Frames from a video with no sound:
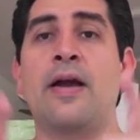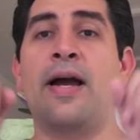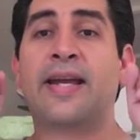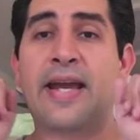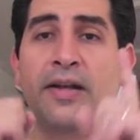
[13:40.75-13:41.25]

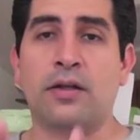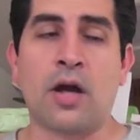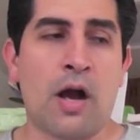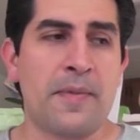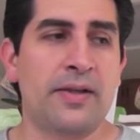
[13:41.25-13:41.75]
Again,
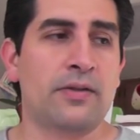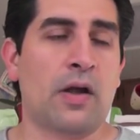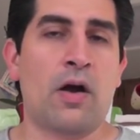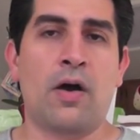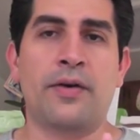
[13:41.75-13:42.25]
comment
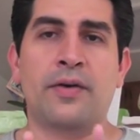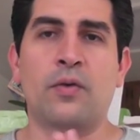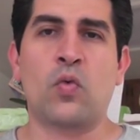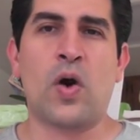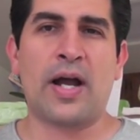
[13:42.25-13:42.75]

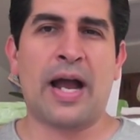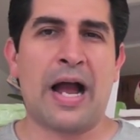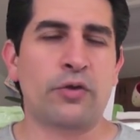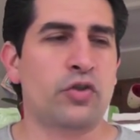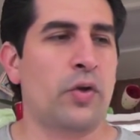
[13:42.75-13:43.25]
on
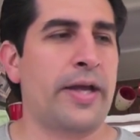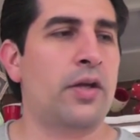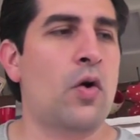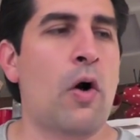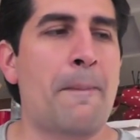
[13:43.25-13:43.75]
how should I
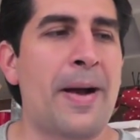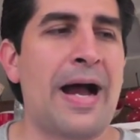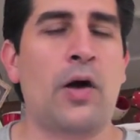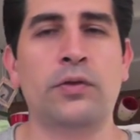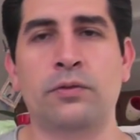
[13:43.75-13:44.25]
go
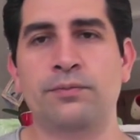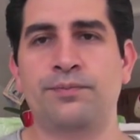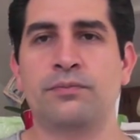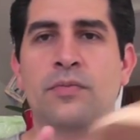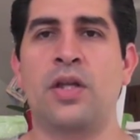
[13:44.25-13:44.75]
about,
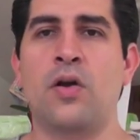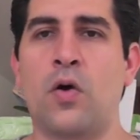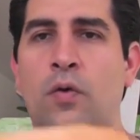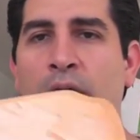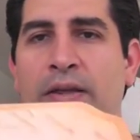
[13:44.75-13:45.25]
you
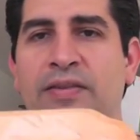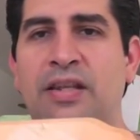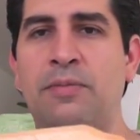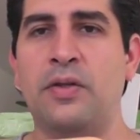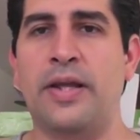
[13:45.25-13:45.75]
know,
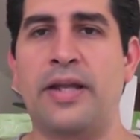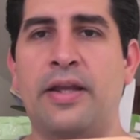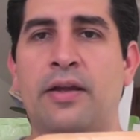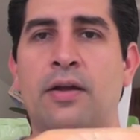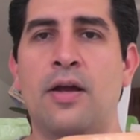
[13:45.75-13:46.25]

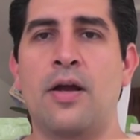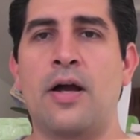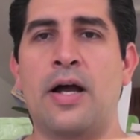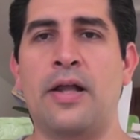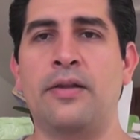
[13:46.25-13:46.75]
simulating
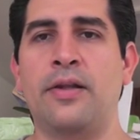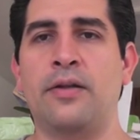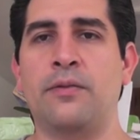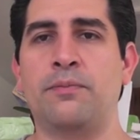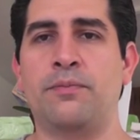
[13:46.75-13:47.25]
a
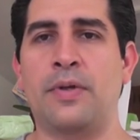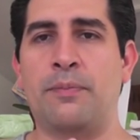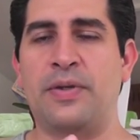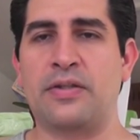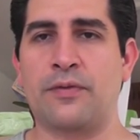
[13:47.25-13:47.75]
little
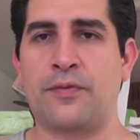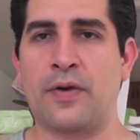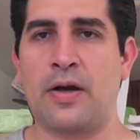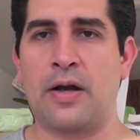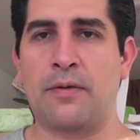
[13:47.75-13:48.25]
piece of